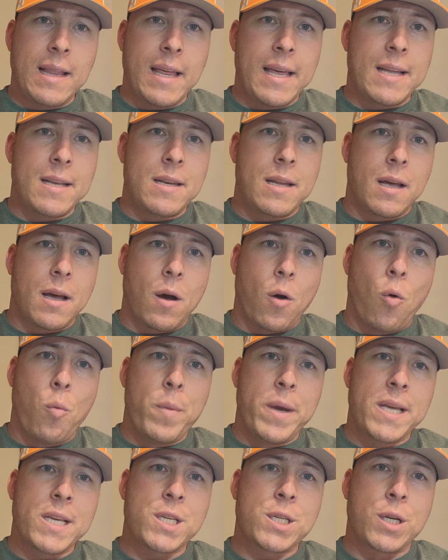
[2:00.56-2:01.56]
led uh, Ole
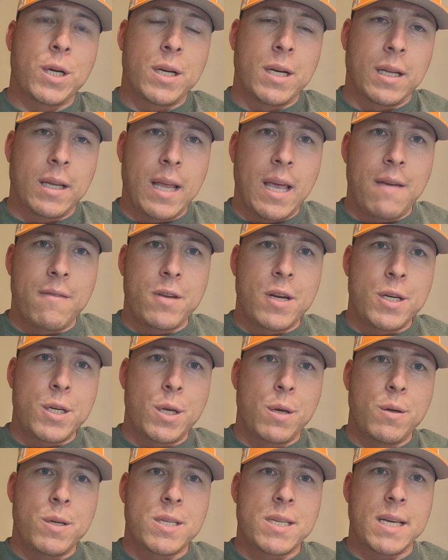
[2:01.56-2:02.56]
Miss to an 11 and
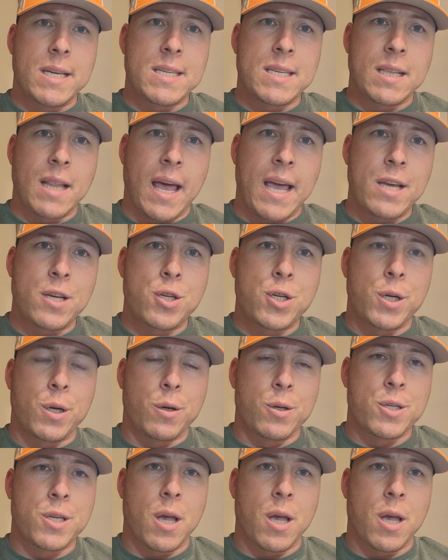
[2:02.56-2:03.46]
two season last year.